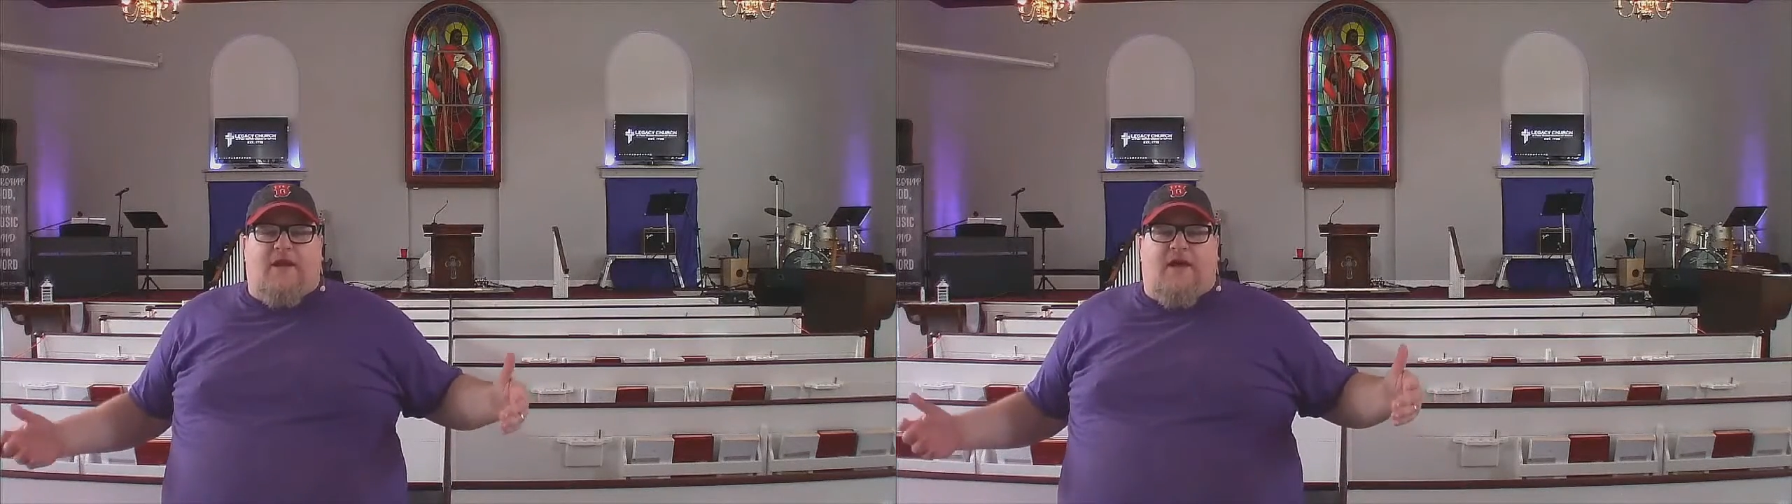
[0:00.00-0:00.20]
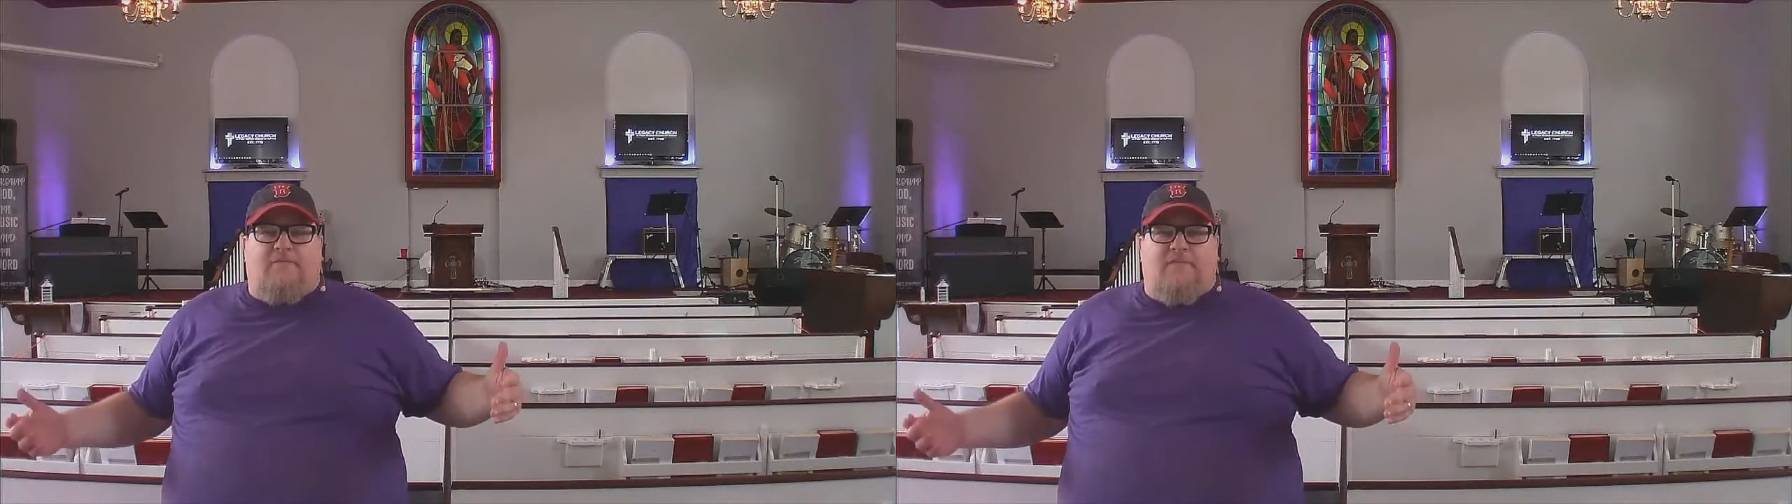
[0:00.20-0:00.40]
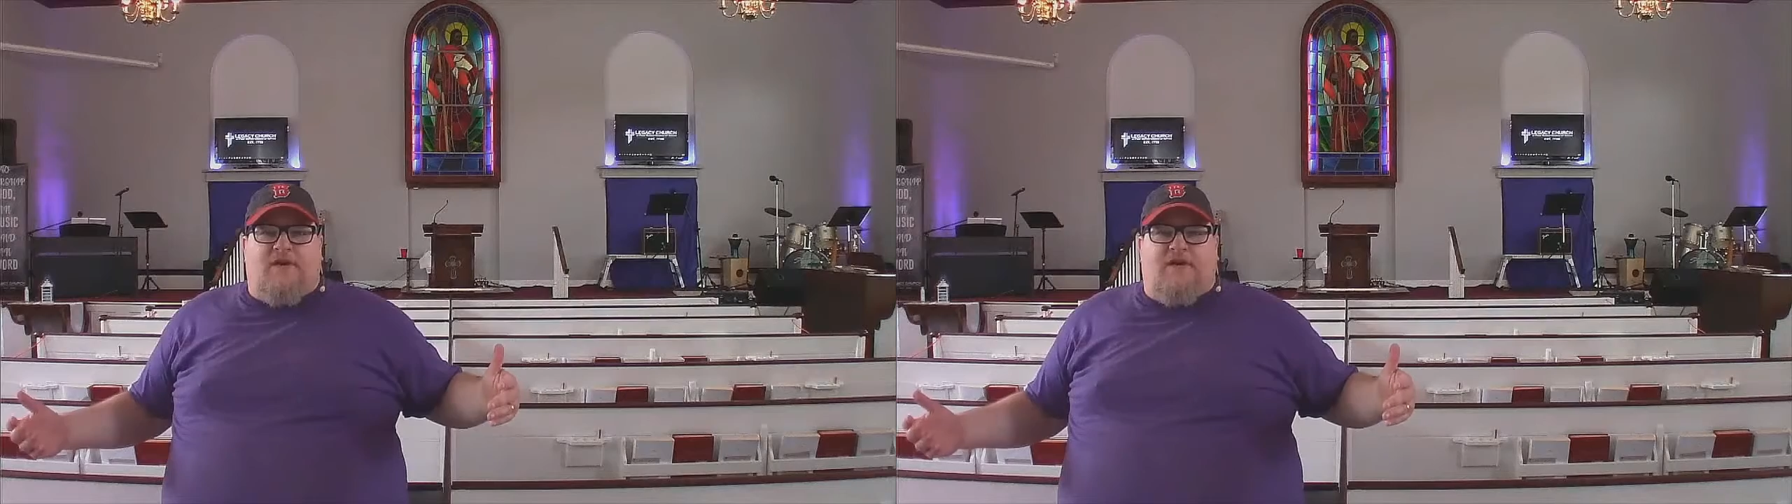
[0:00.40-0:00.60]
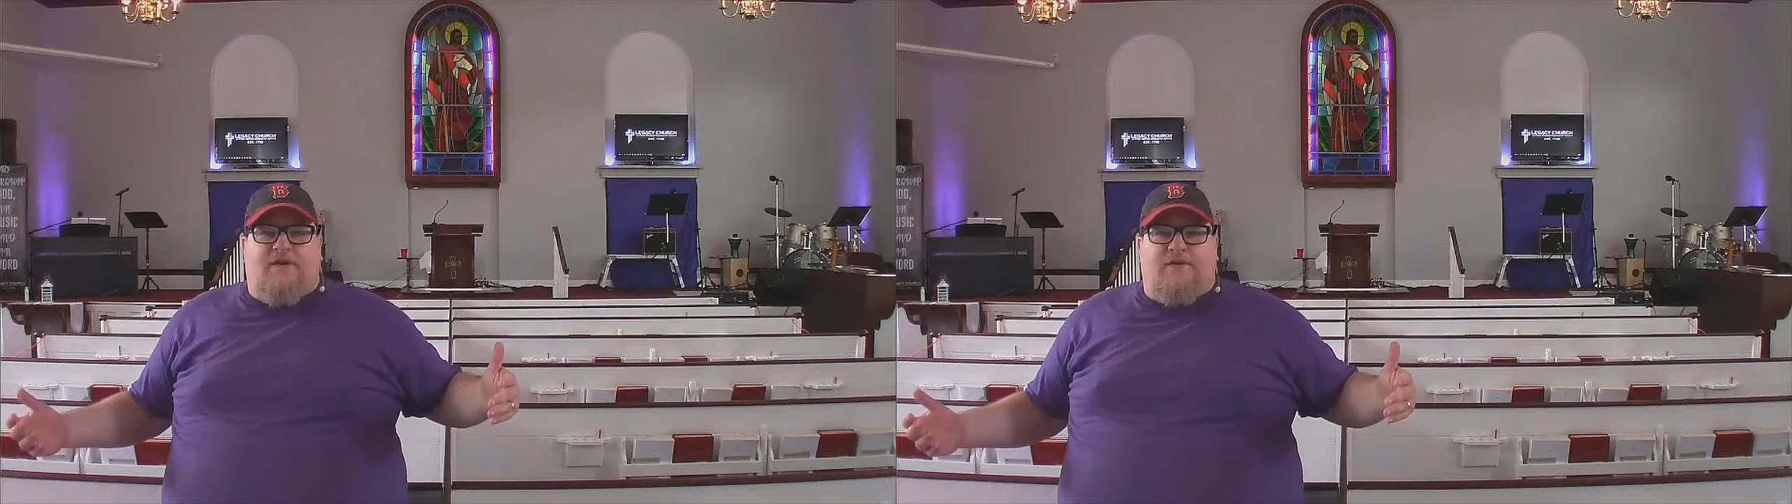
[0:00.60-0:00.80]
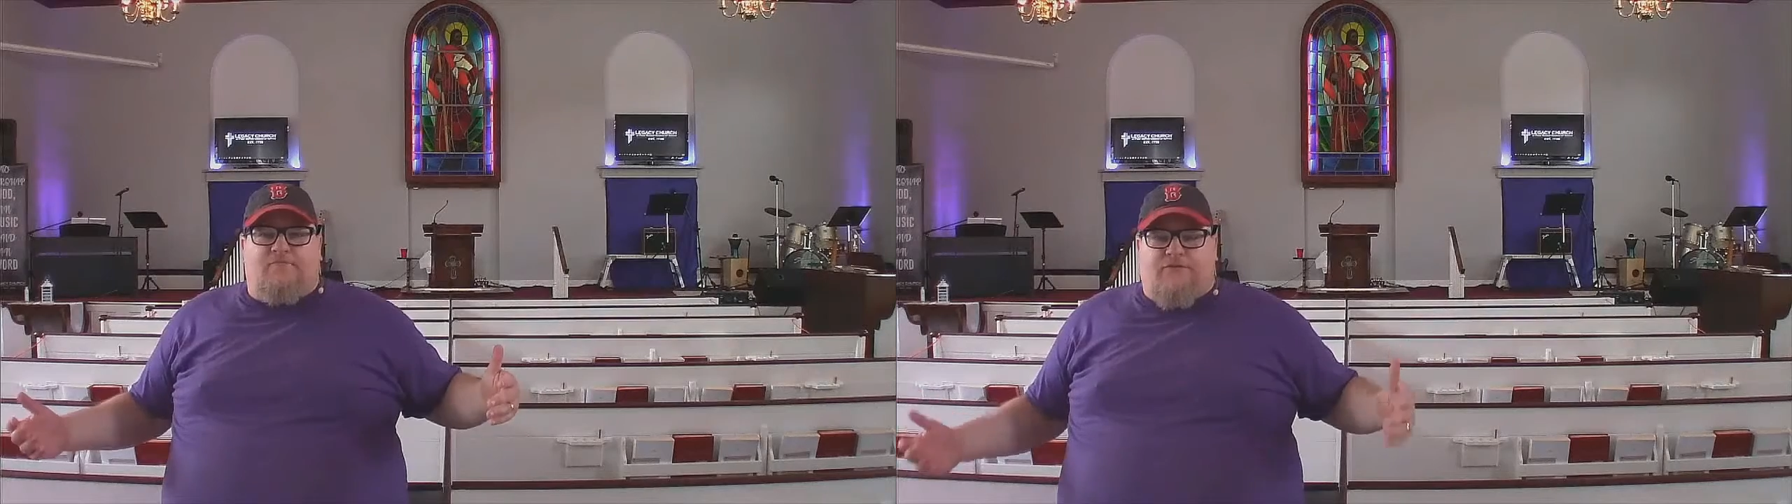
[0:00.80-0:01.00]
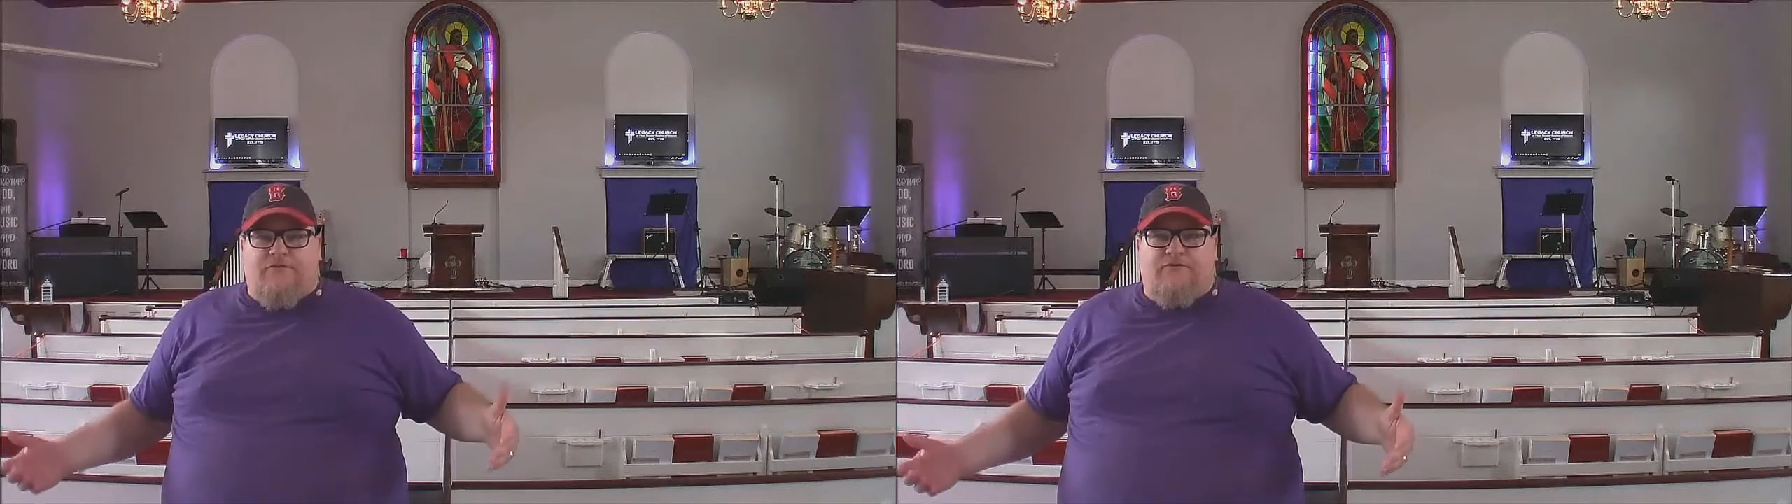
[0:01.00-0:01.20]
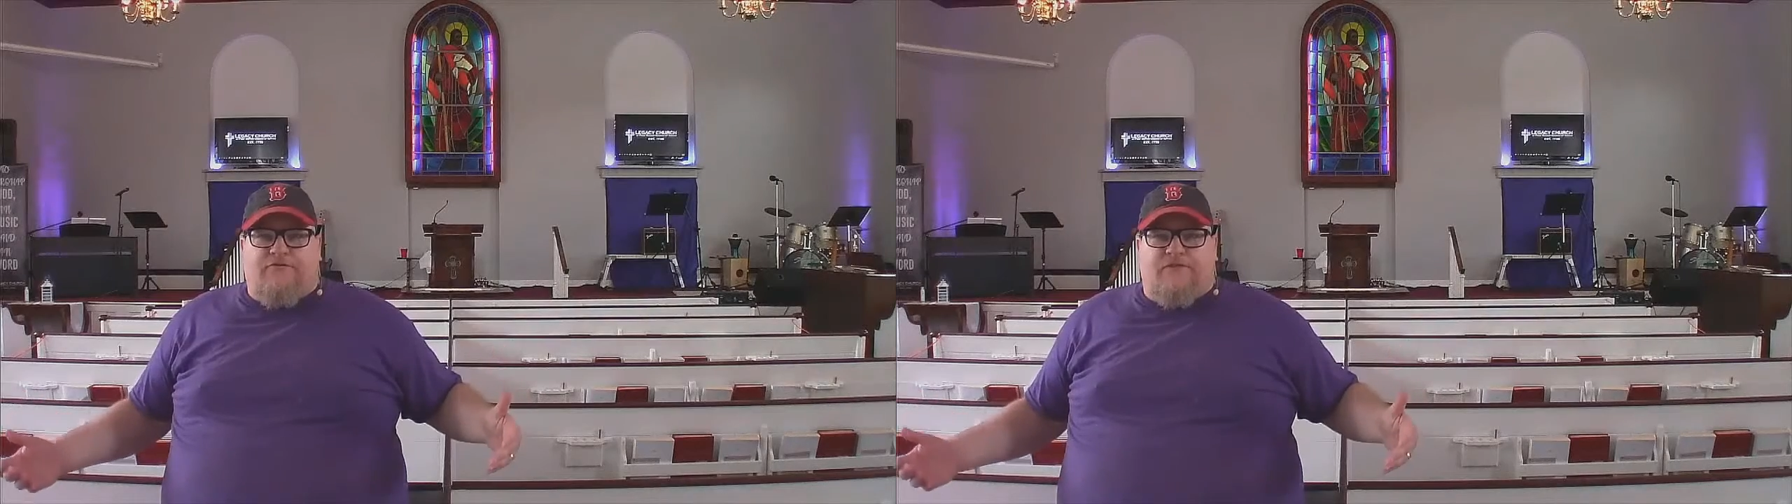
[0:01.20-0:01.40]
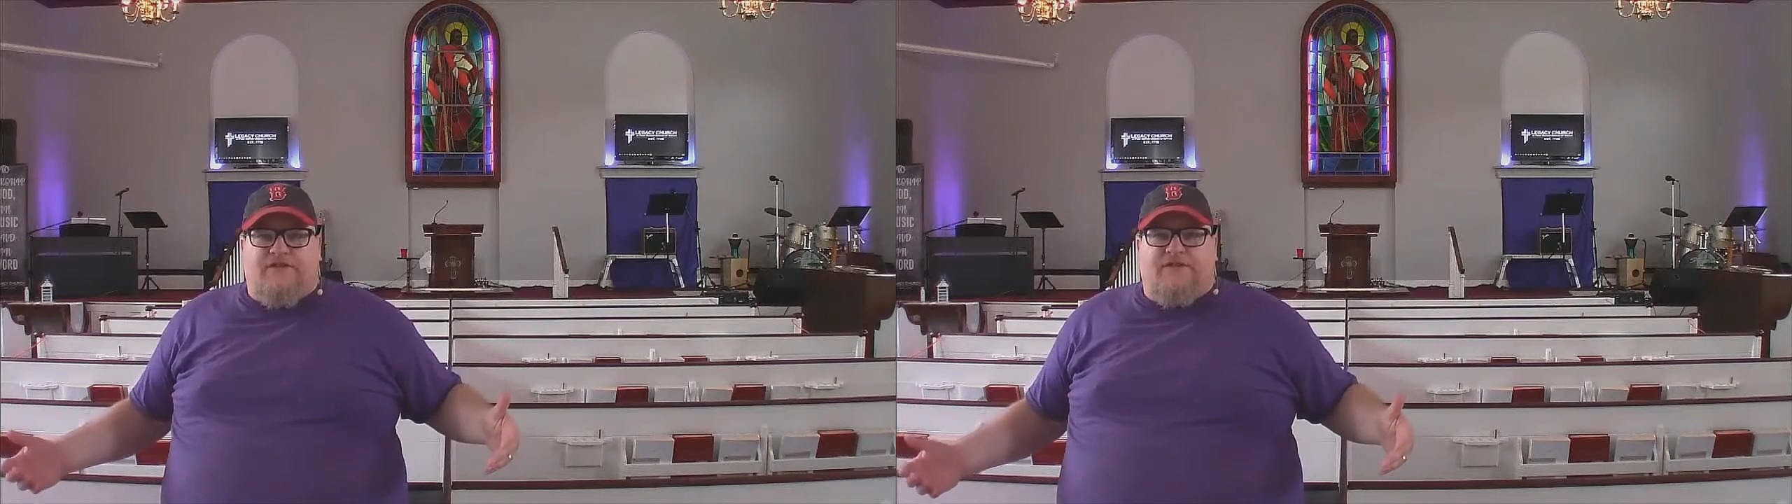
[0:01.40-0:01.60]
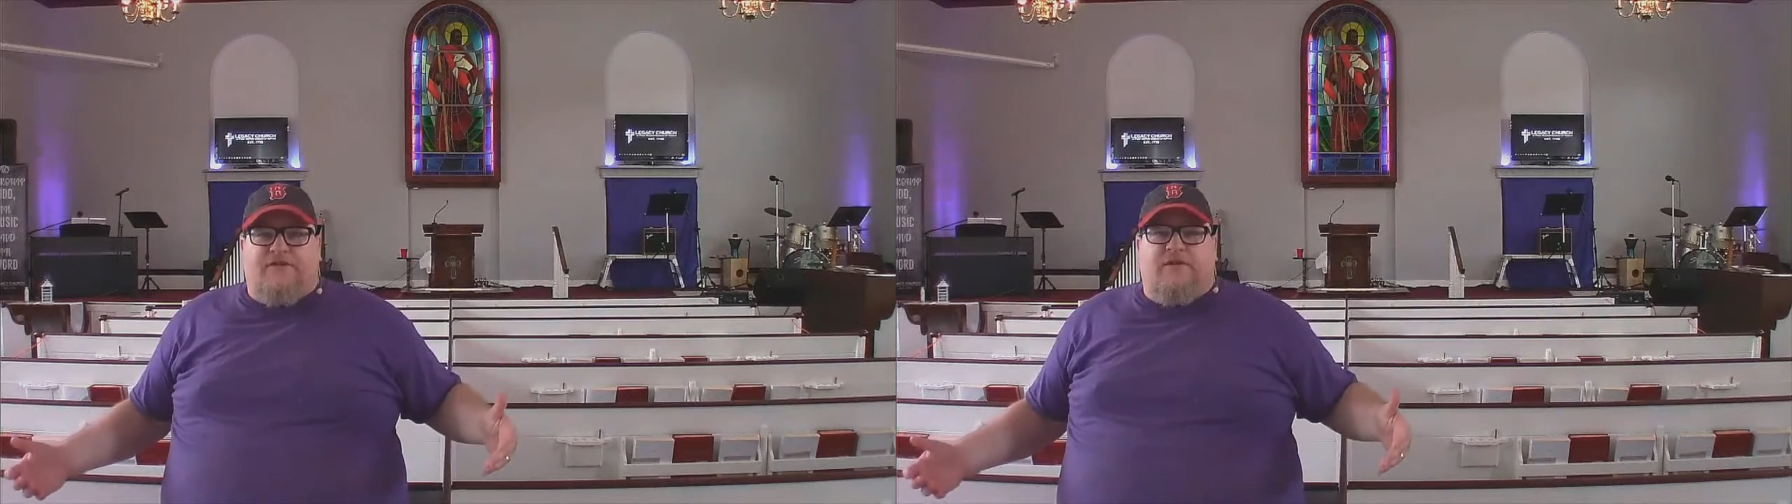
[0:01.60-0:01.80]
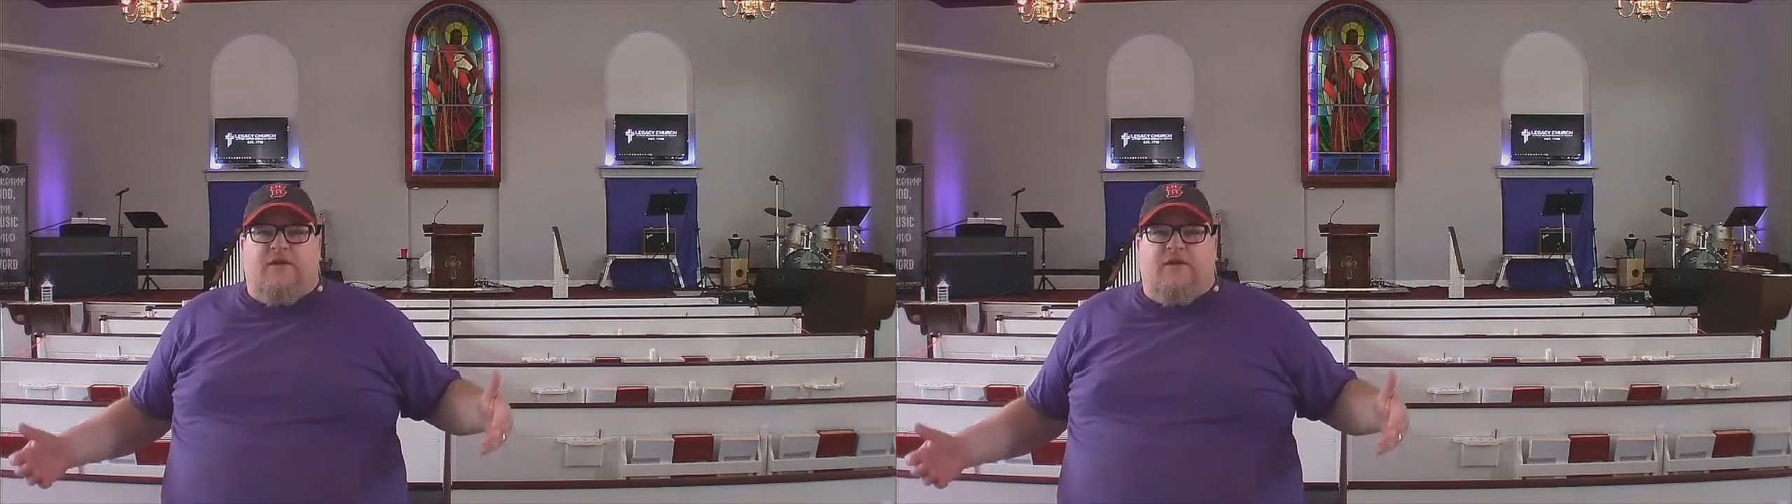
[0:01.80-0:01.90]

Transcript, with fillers: and made improvements